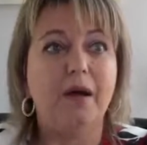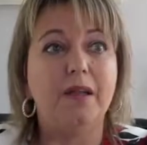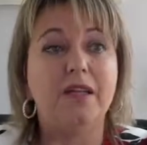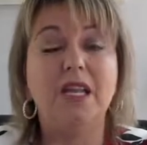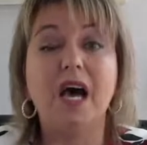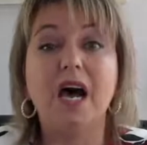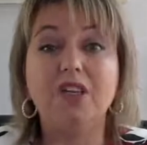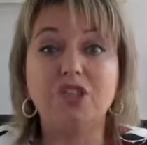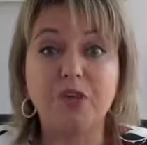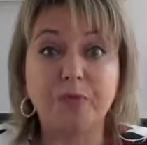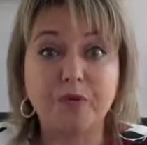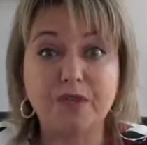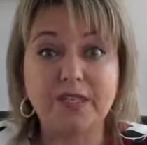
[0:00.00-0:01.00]
Larger
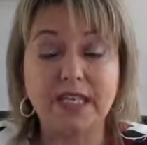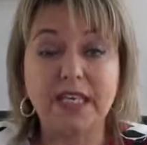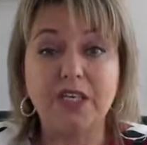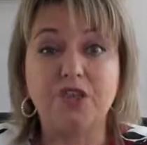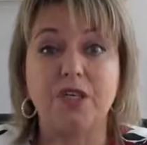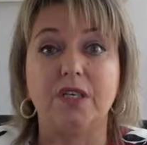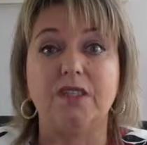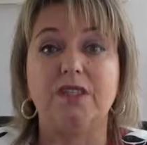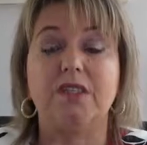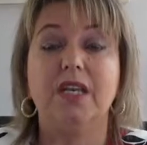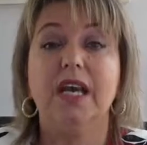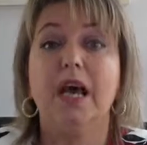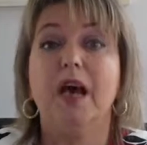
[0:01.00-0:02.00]
procedures,
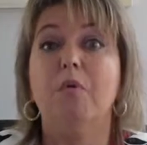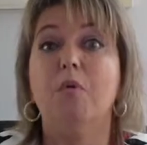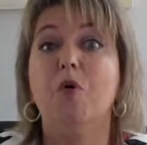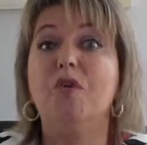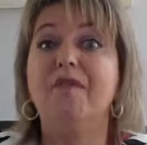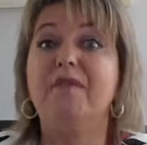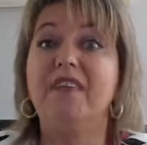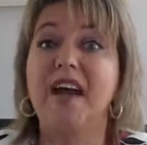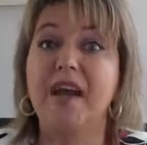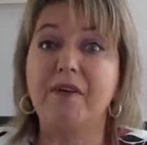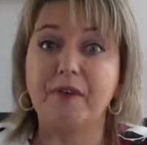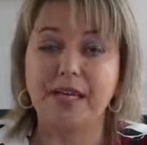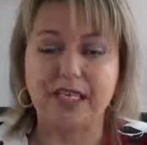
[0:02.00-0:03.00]
more
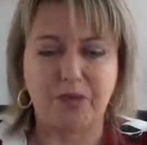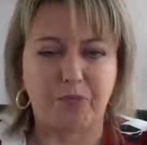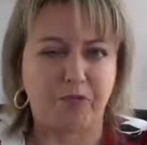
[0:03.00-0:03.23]
varied